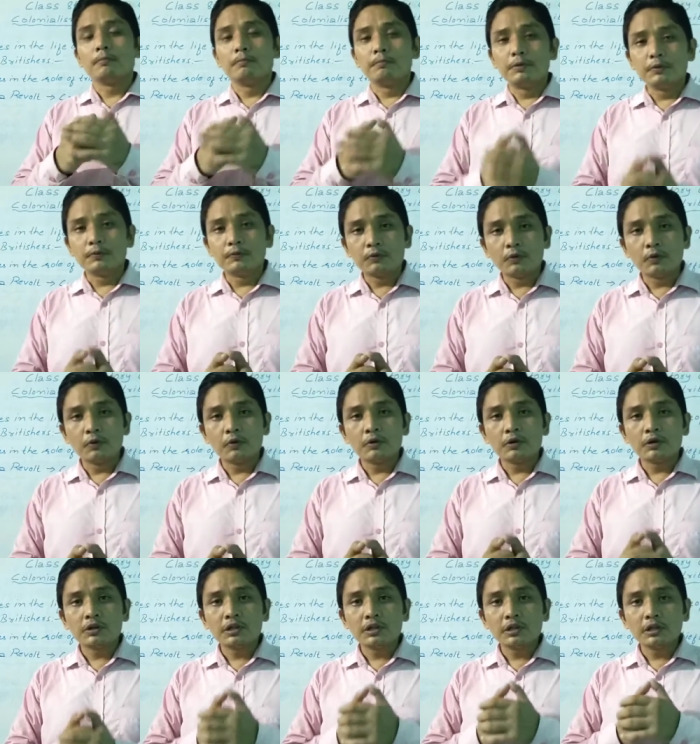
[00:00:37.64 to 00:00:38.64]
Before
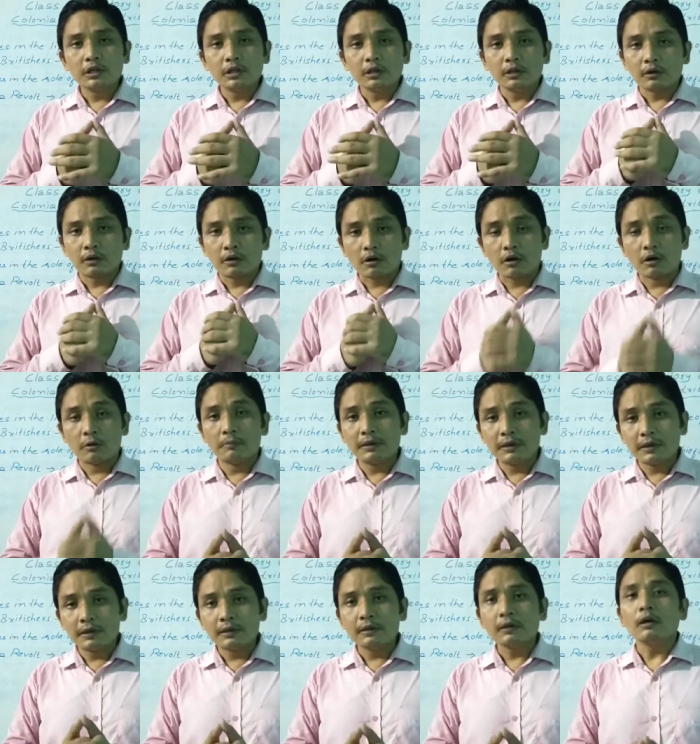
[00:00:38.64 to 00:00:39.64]
the
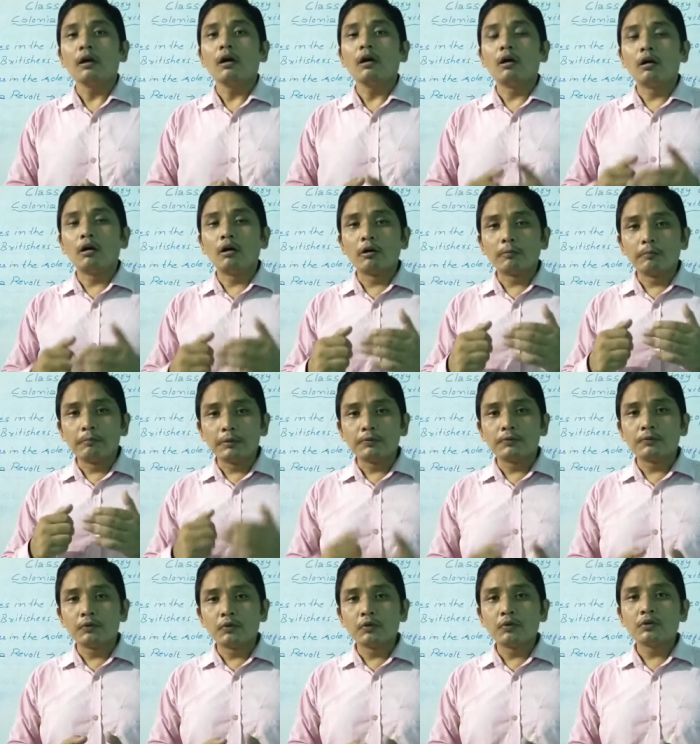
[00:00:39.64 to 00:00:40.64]
coming or
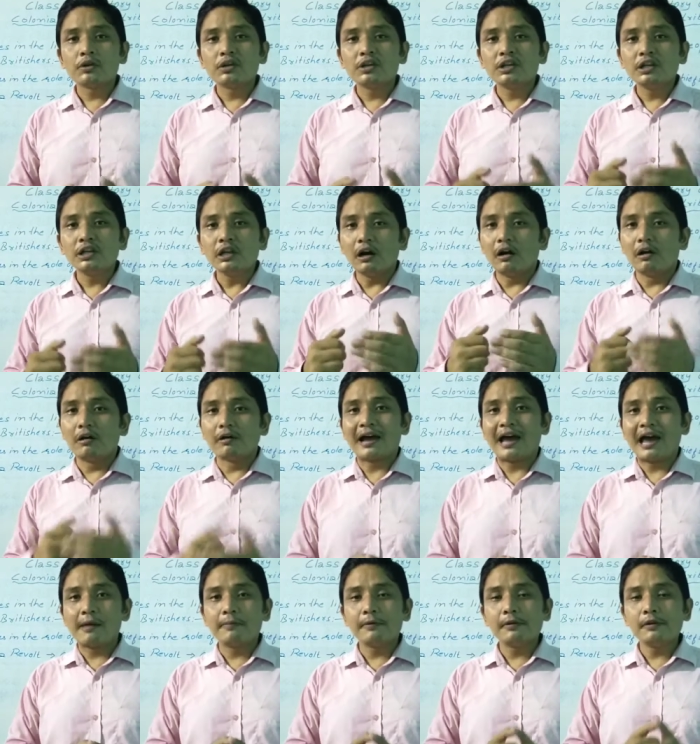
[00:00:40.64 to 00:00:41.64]
before the
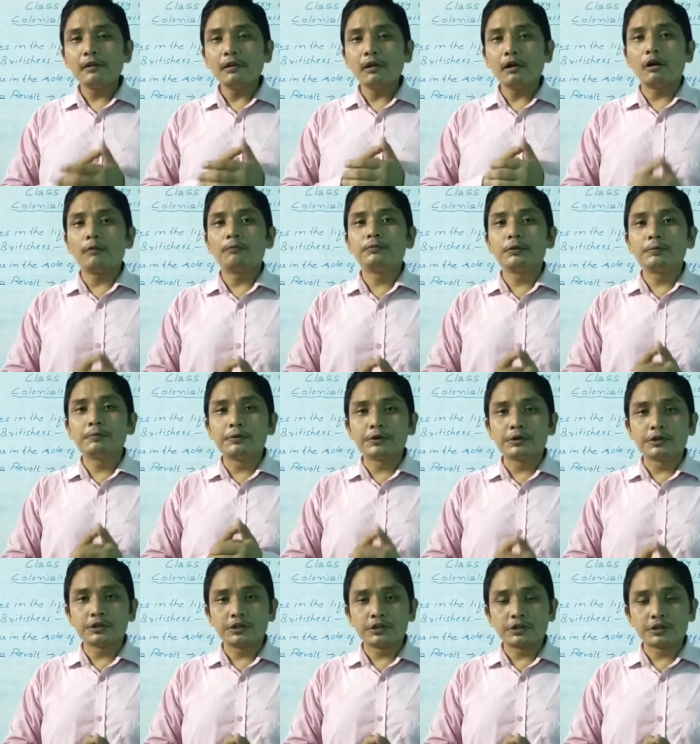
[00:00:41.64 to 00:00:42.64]
arrival of the
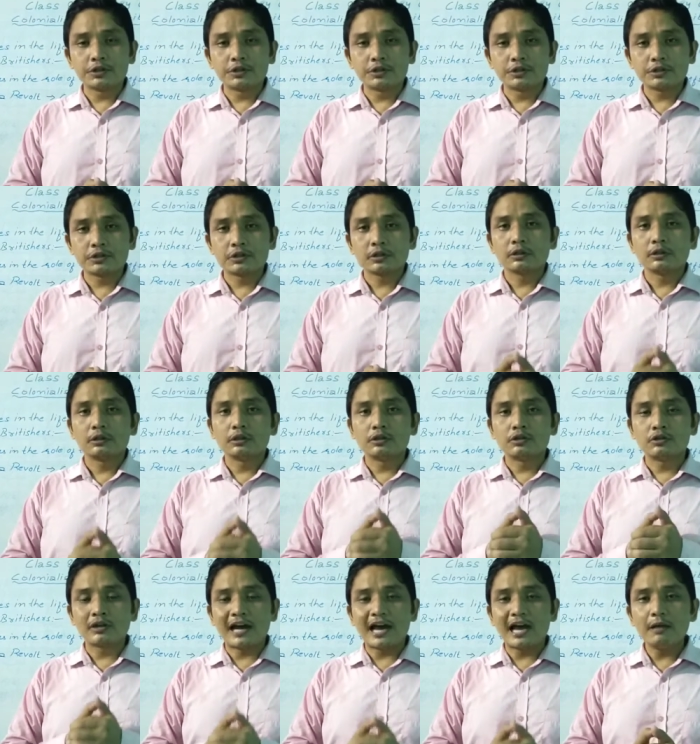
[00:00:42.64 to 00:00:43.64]
Britishers, the
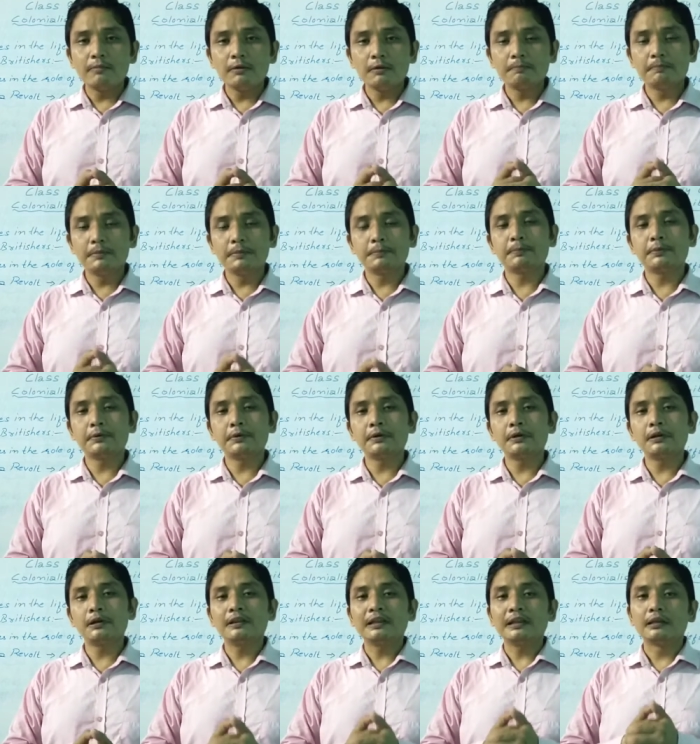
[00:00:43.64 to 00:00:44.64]
tribal
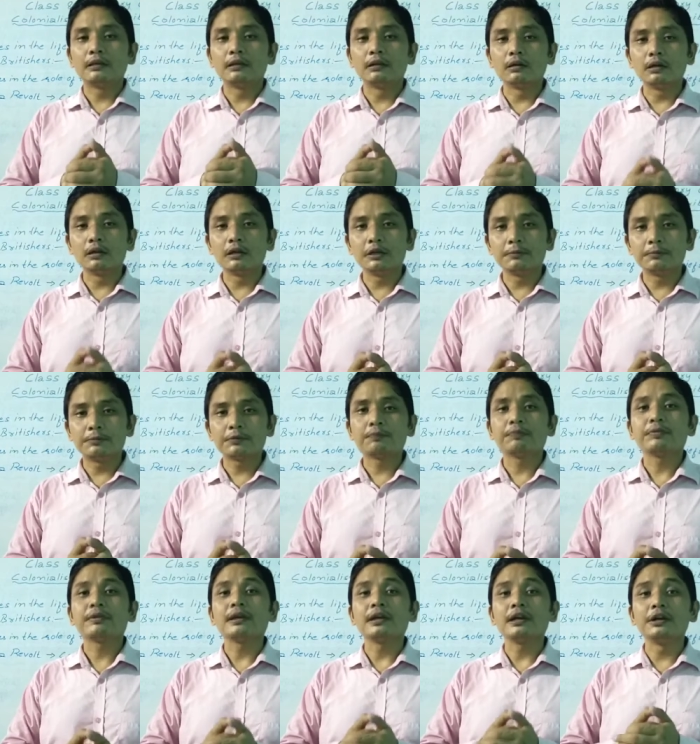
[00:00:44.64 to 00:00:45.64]
people lived
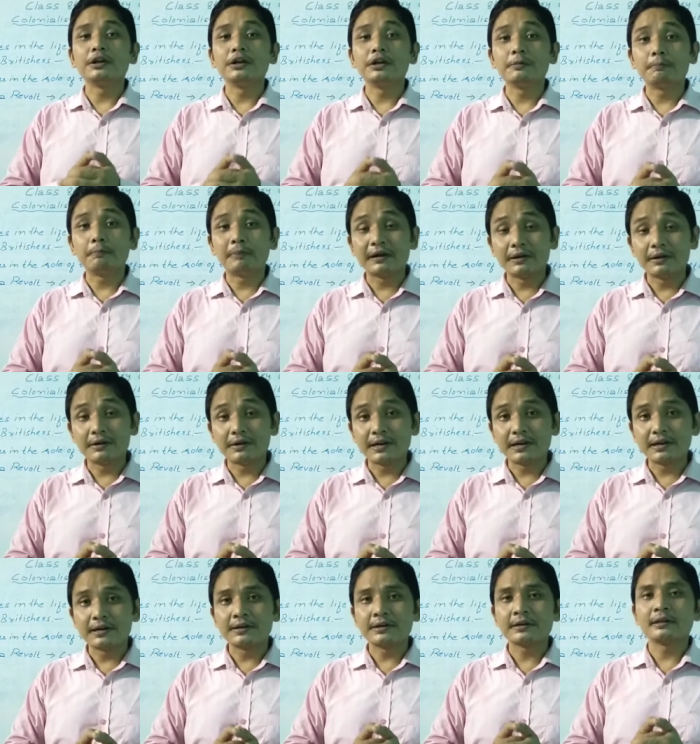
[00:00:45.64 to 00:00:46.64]

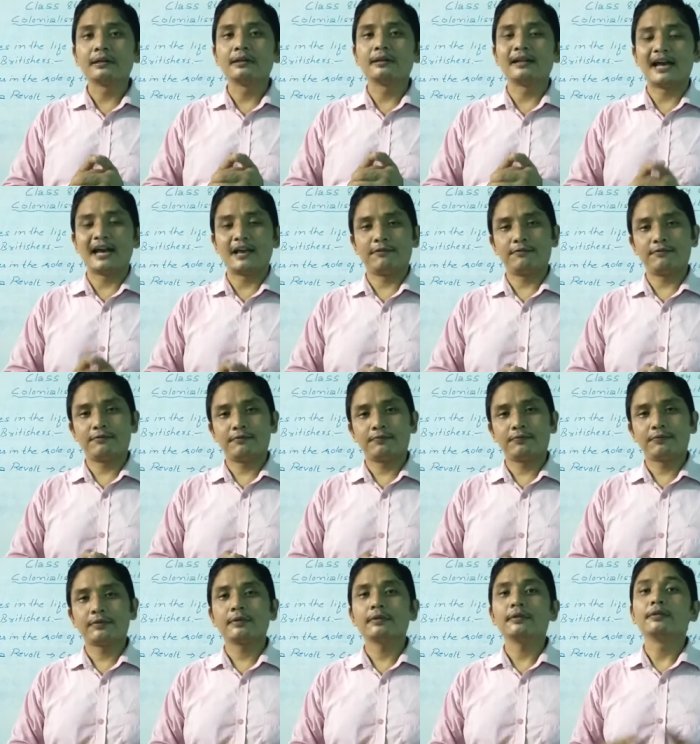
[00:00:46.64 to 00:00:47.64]
independent life.
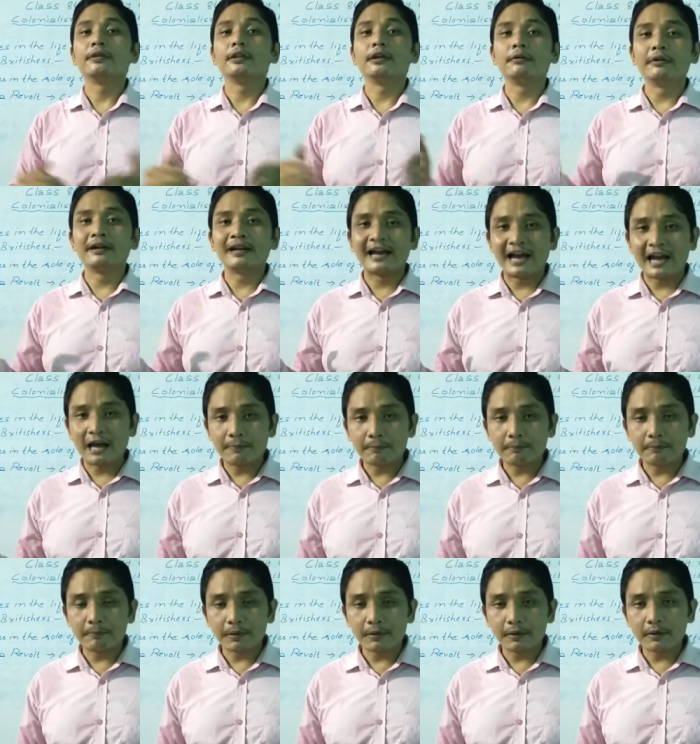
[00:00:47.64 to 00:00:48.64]
They were
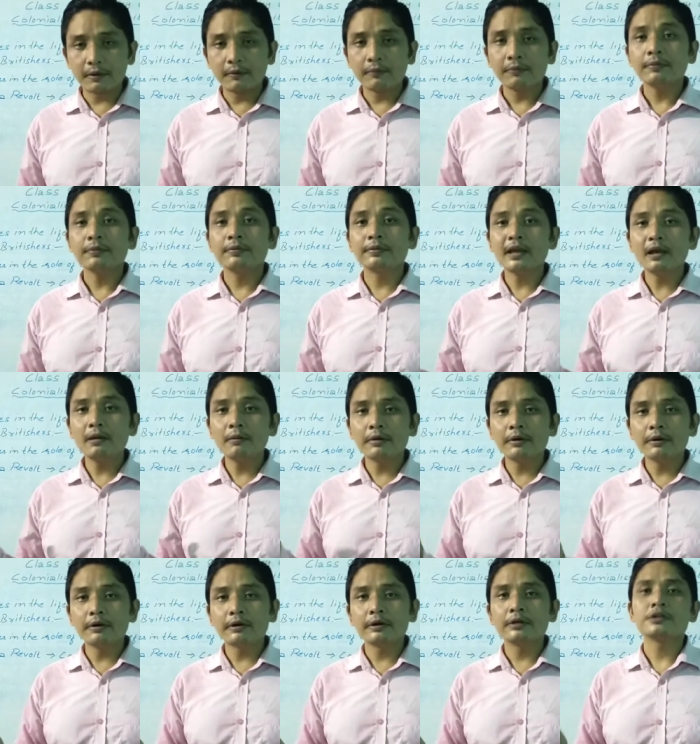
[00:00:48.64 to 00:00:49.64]
happy, they
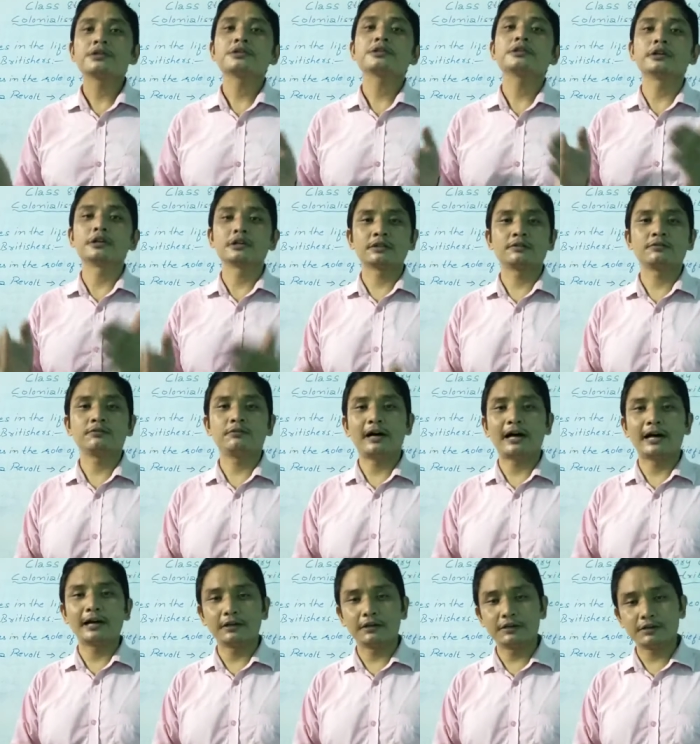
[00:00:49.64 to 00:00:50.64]
were
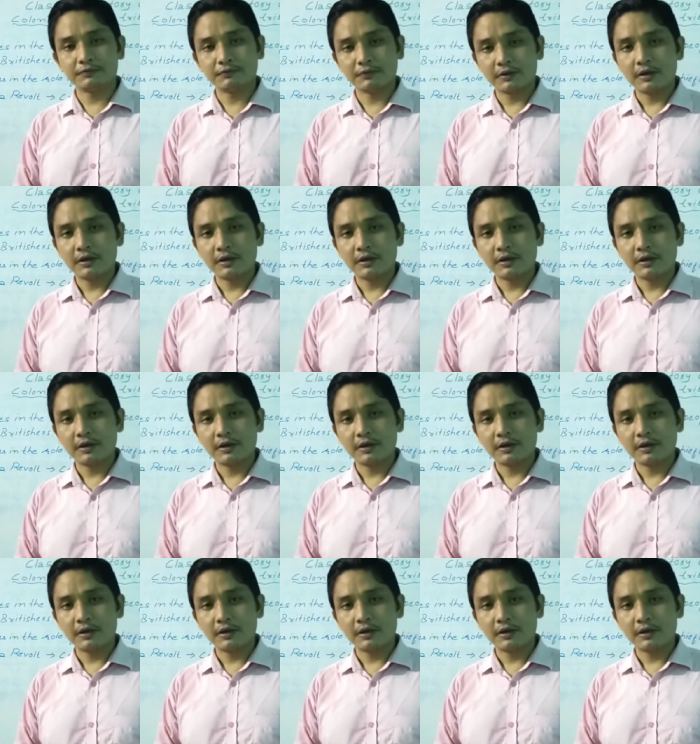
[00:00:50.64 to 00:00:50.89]
satisfied.